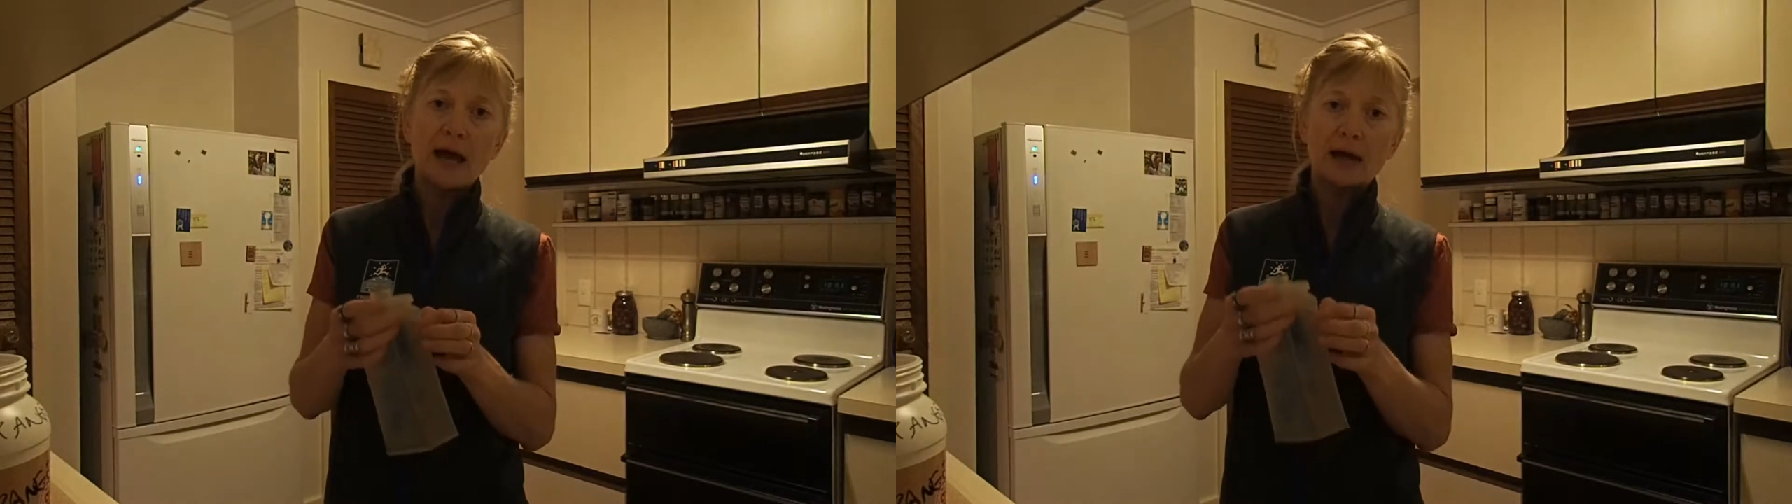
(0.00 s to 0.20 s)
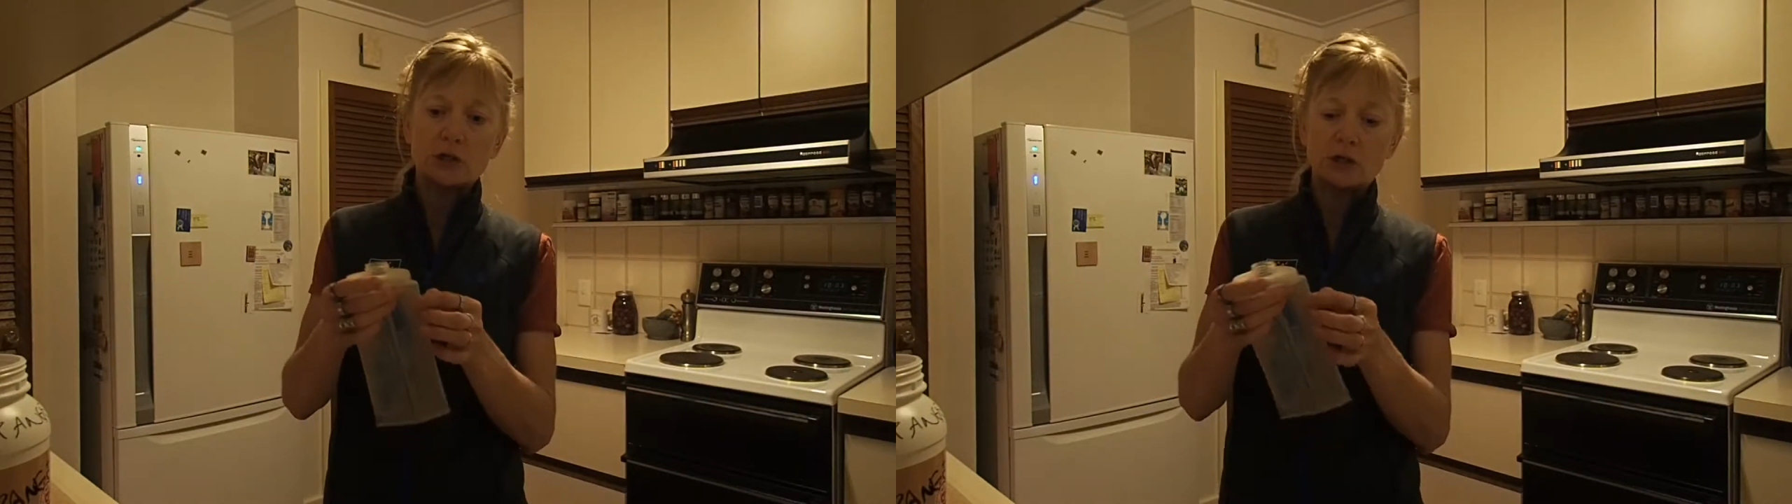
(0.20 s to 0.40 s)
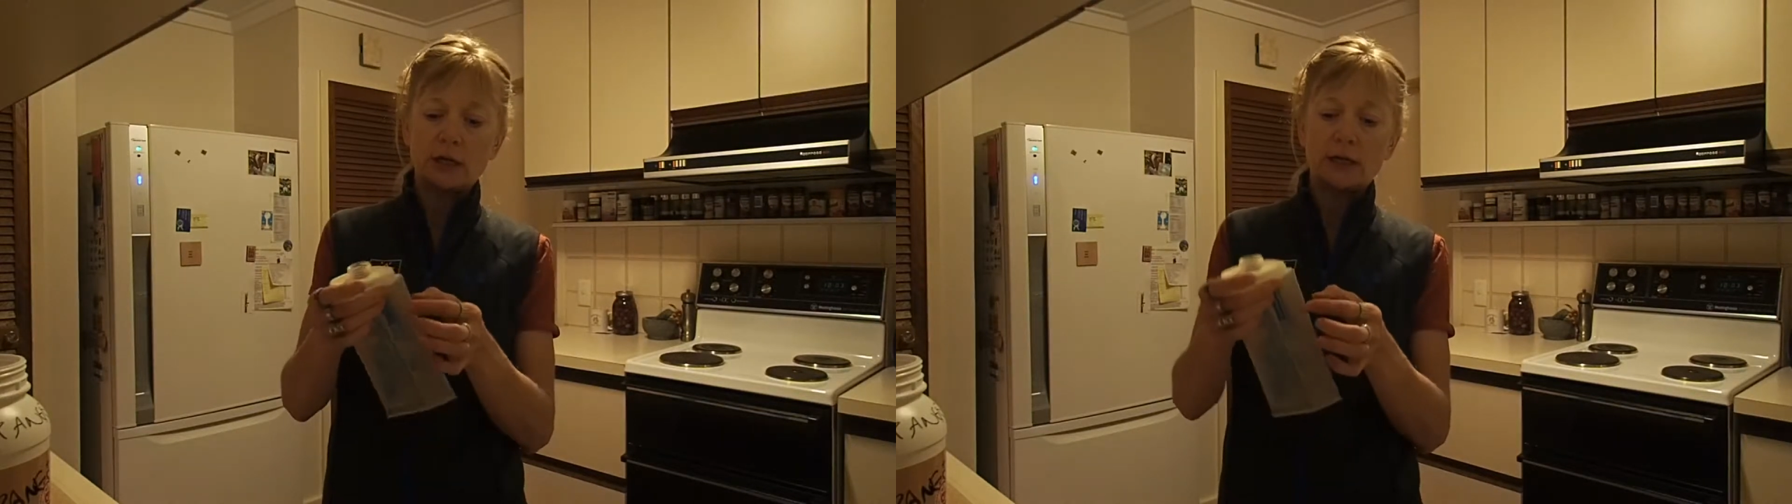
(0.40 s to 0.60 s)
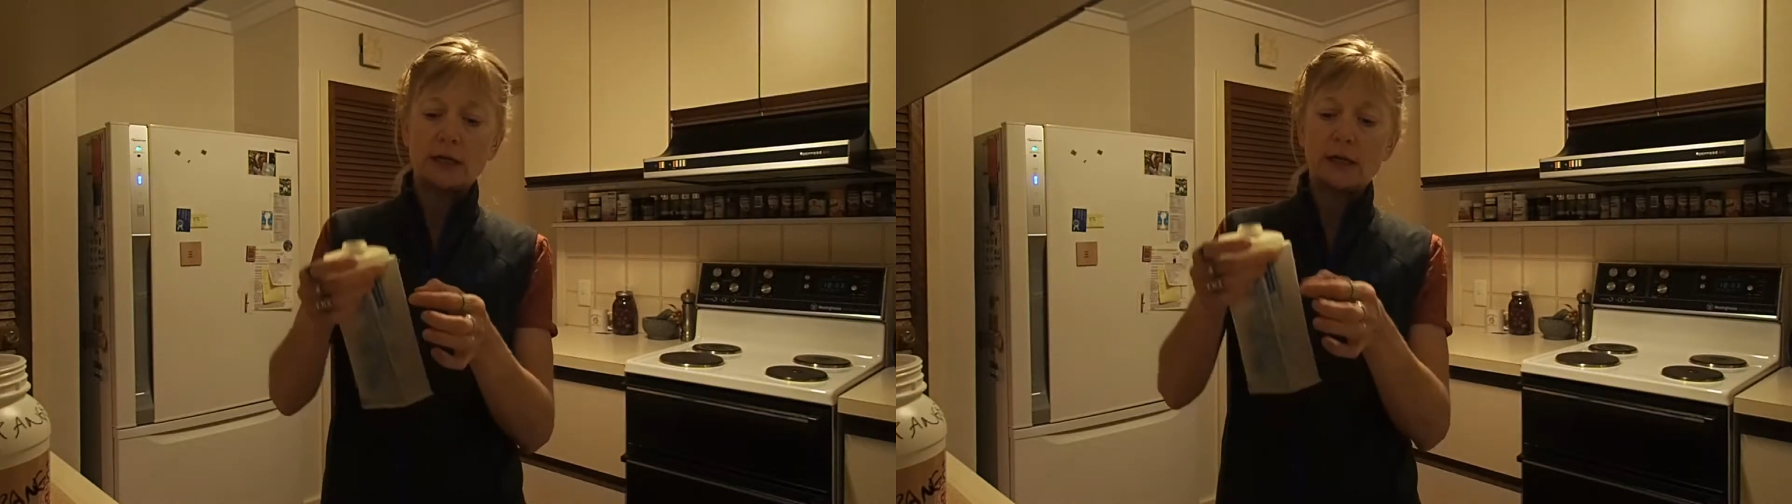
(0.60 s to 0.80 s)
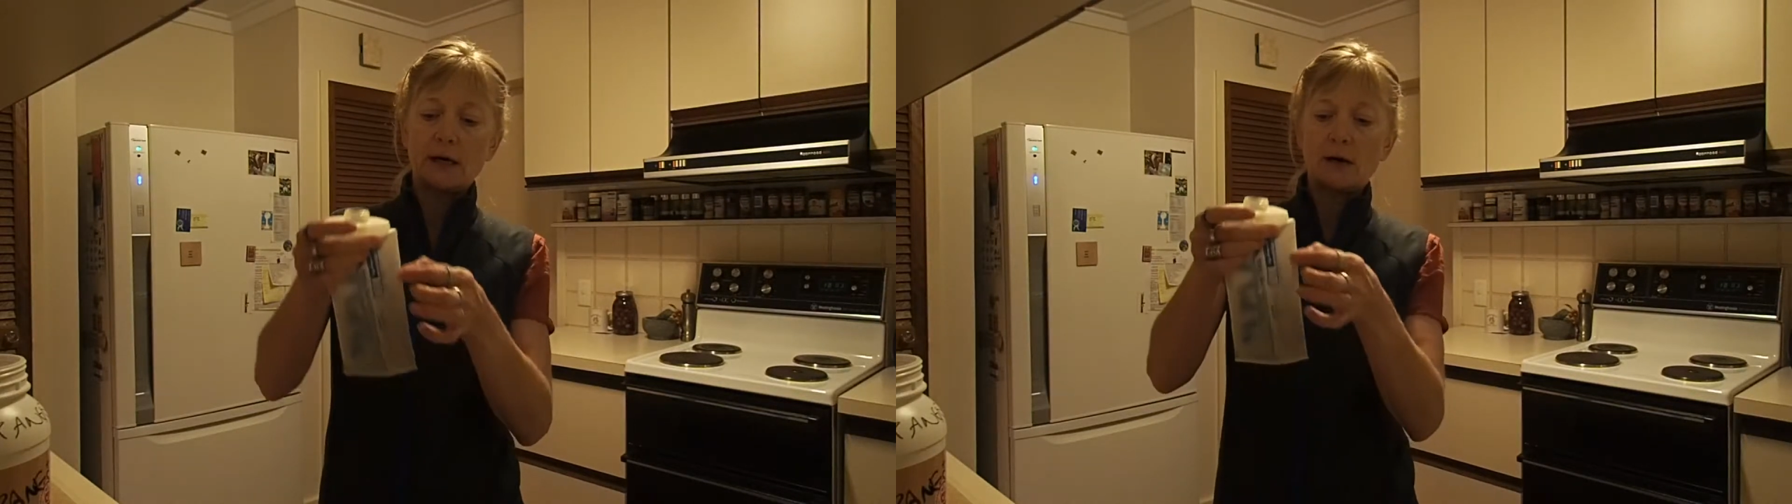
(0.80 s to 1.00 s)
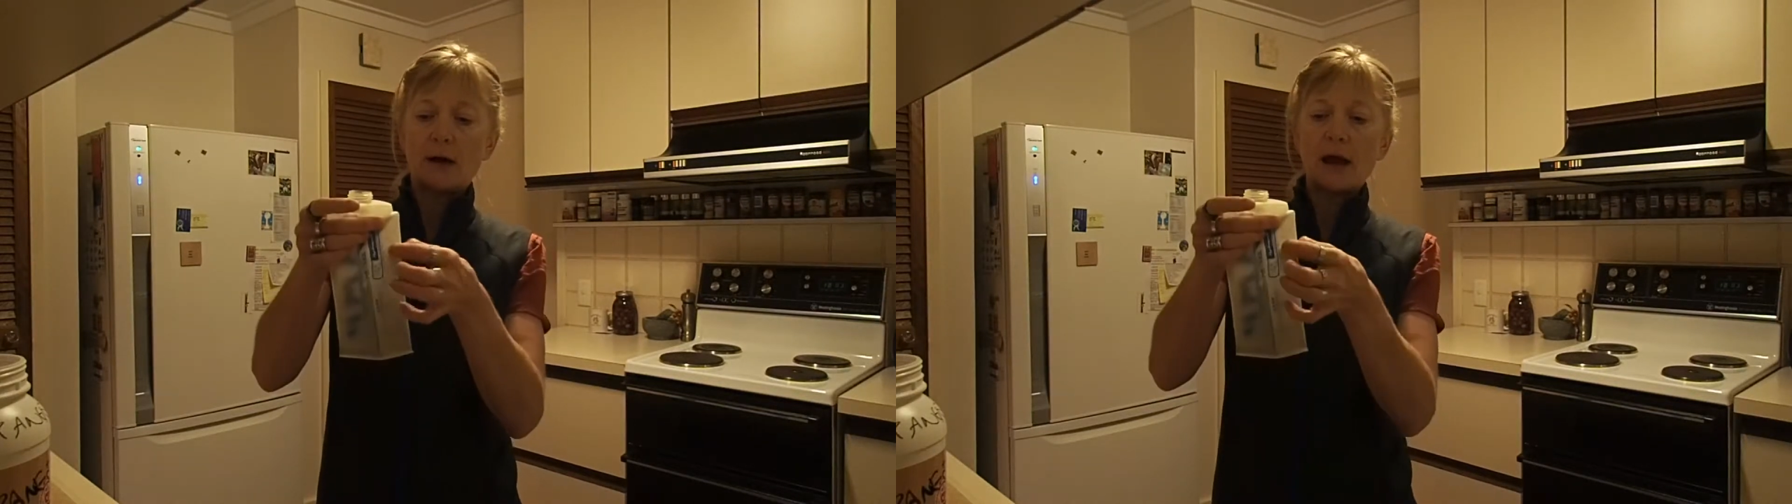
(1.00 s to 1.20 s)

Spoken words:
actually in here,